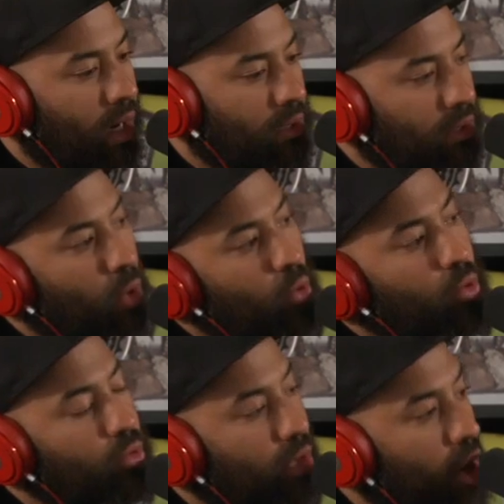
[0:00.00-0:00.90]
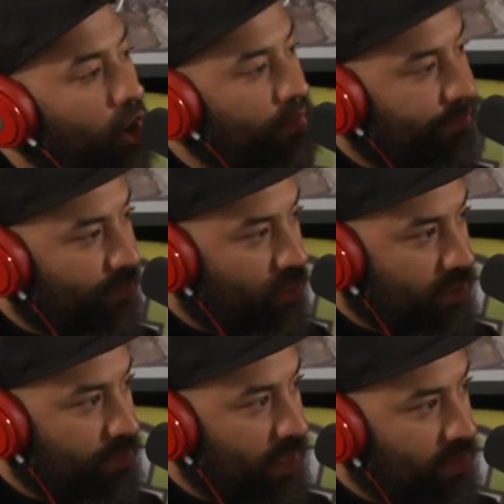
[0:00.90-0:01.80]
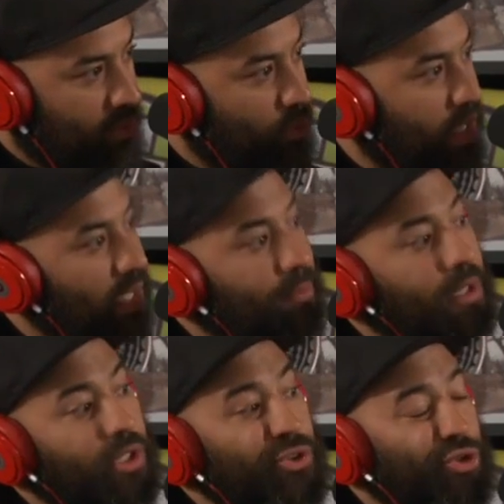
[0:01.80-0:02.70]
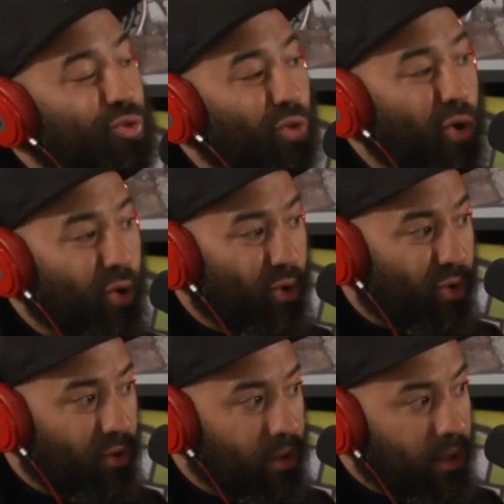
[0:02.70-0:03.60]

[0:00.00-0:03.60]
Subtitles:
local law enforcement to keep control